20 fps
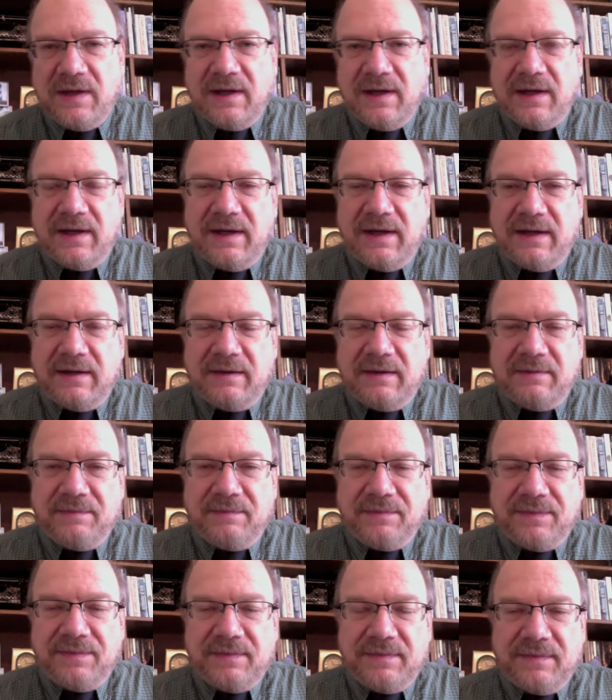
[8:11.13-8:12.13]

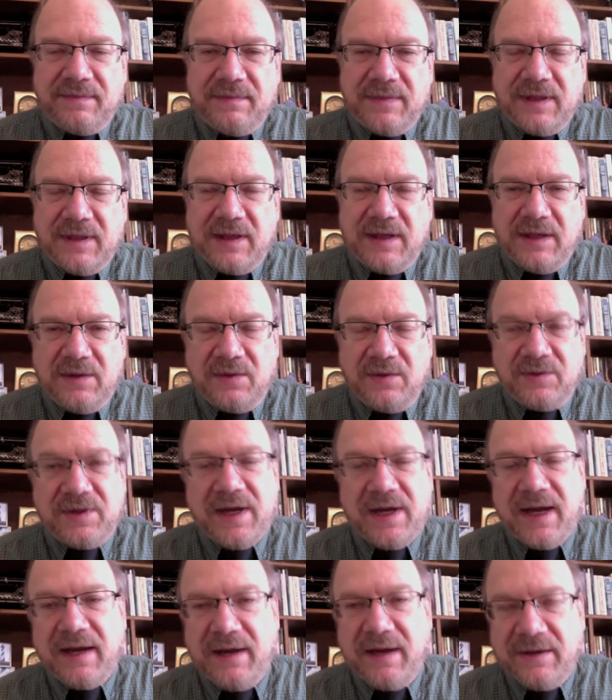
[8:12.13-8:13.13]
the kid who's
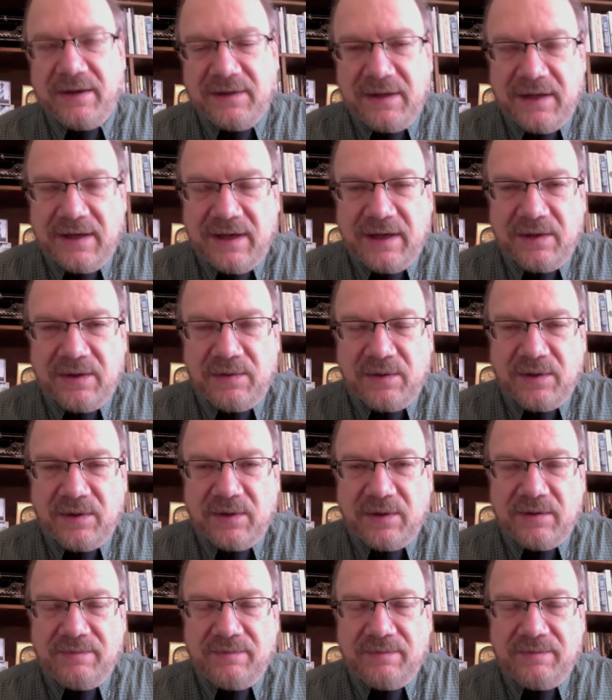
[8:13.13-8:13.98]
not on the honor roll.